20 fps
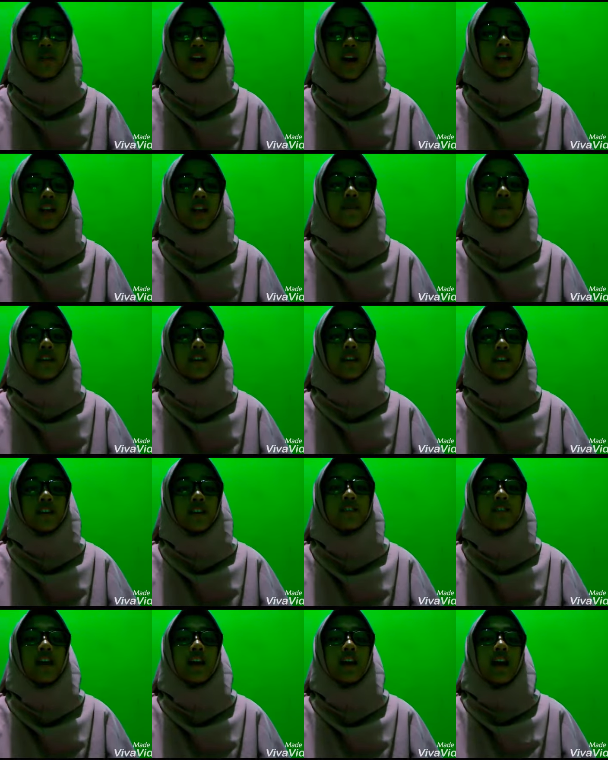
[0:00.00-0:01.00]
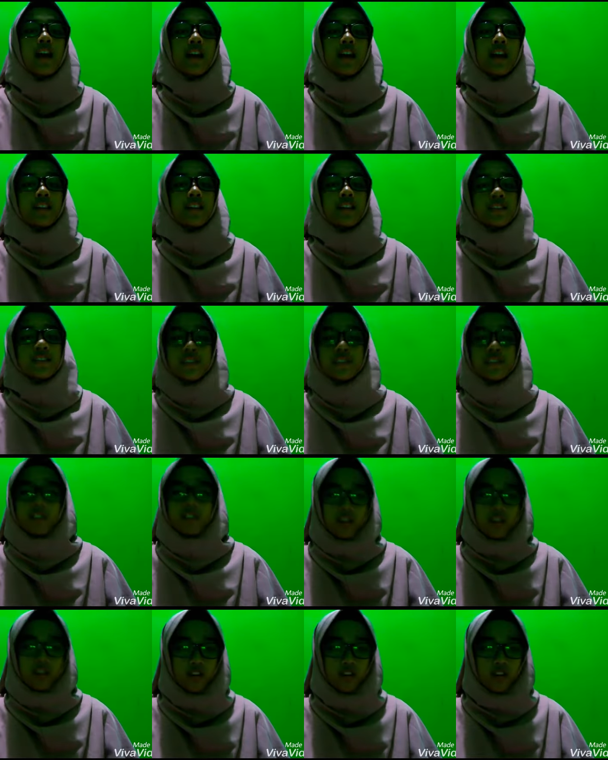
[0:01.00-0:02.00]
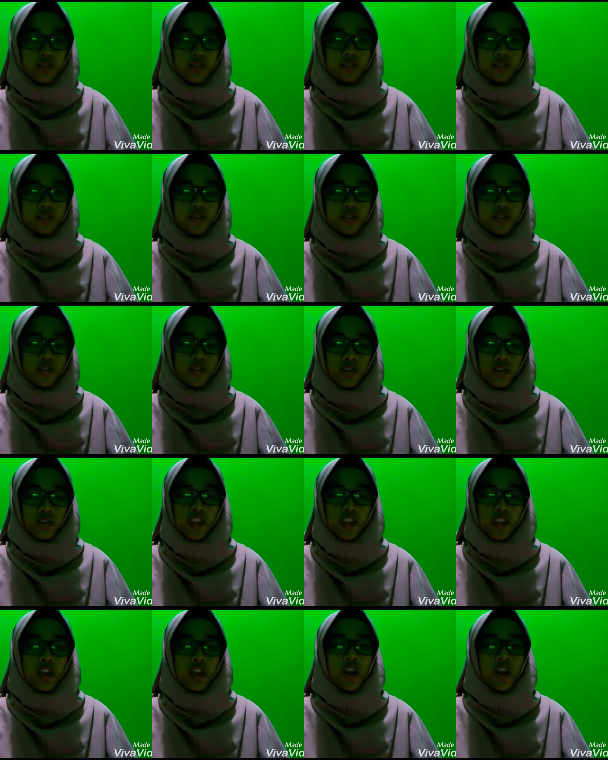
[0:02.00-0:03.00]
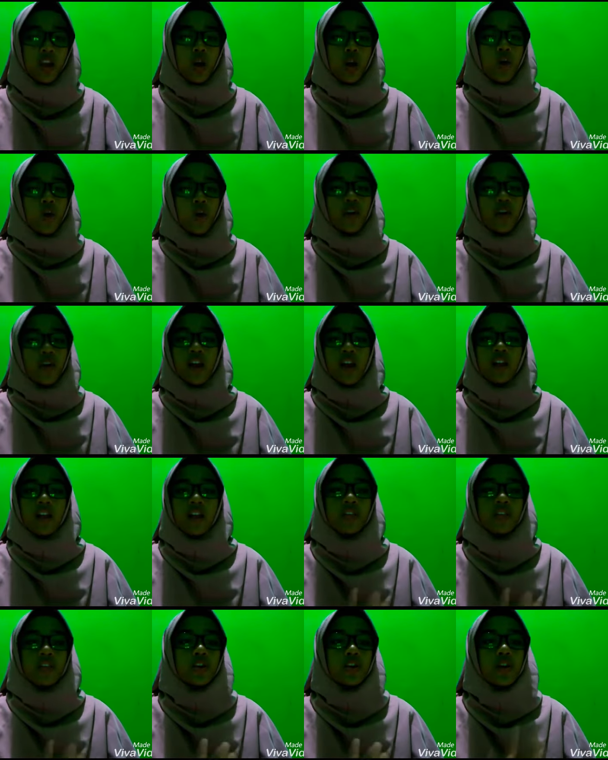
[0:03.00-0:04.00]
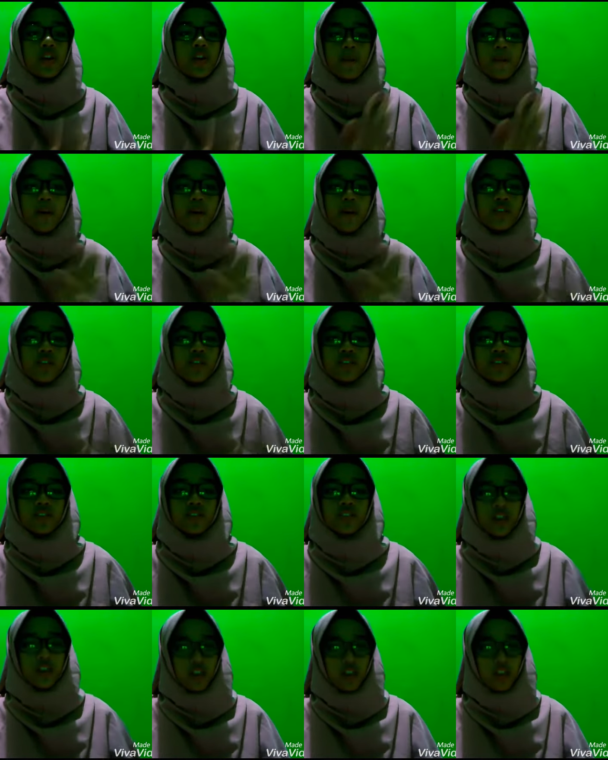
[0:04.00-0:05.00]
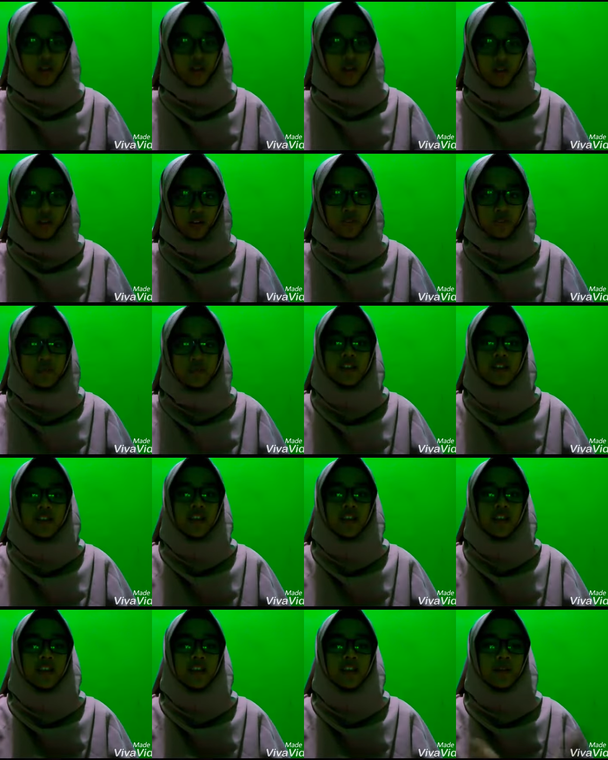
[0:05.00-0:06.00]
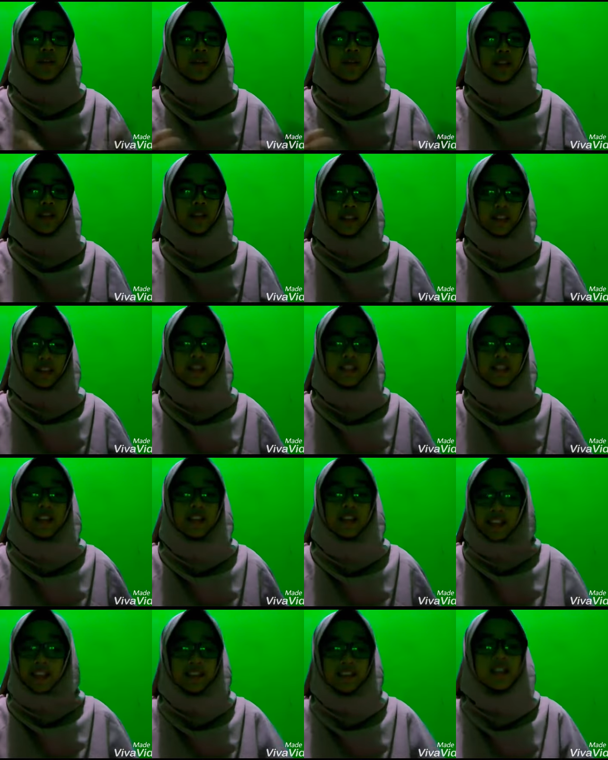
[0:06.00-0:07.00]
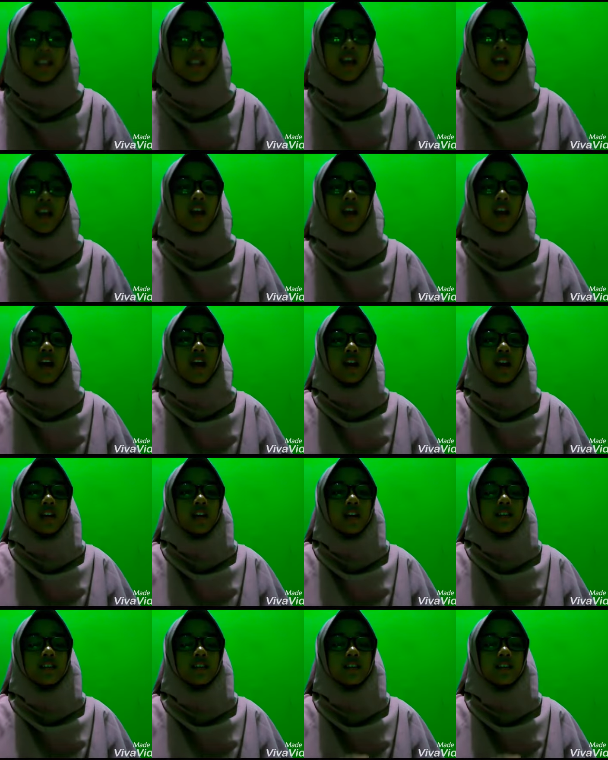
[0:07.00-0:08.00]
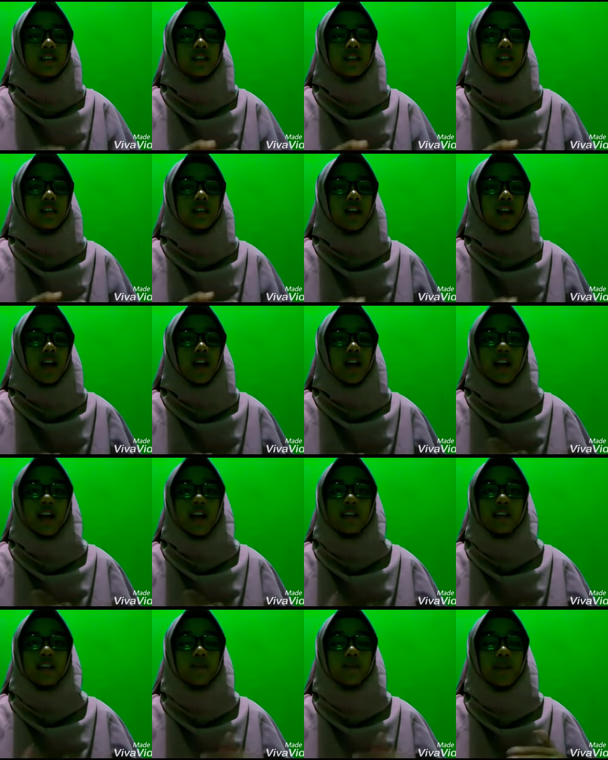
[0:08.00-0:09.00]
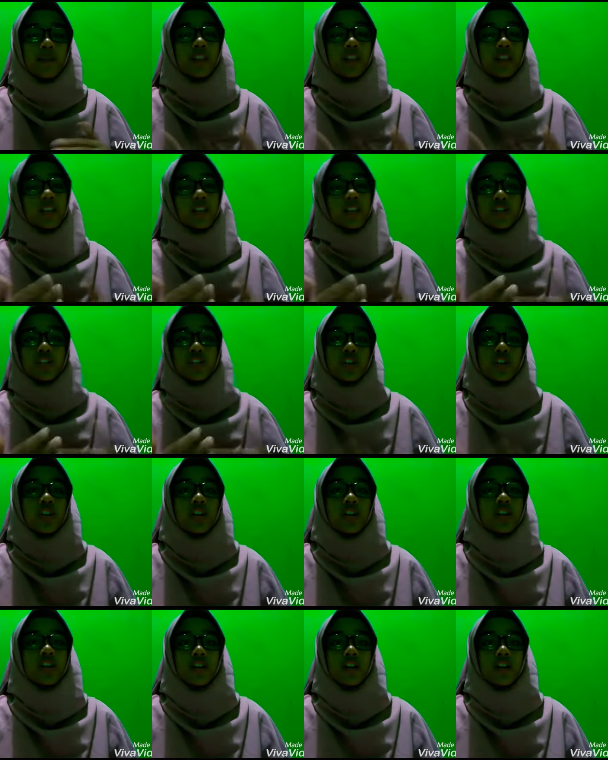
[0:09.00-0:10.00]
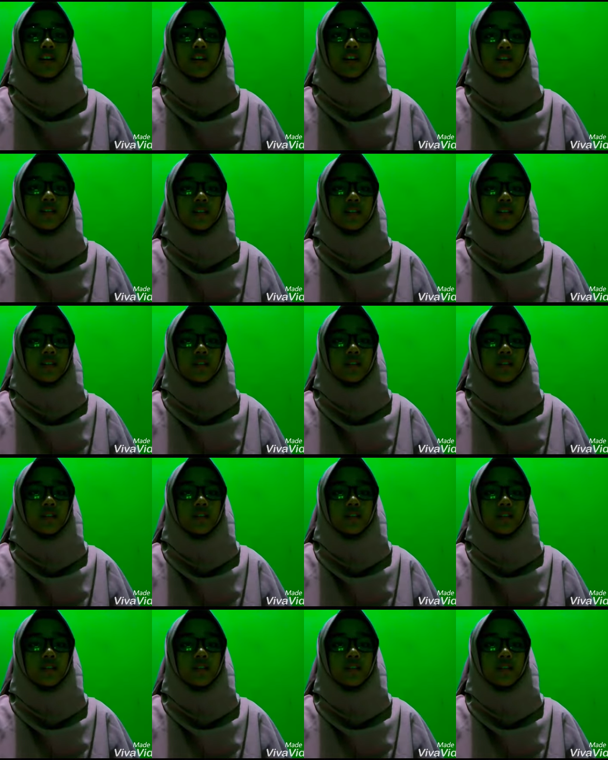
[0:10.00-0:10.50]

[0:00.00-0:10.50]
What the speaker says: Why? Because I like Sherlock Holmes story. When I learned about the Sherlock Holmes in the class, and my lecturer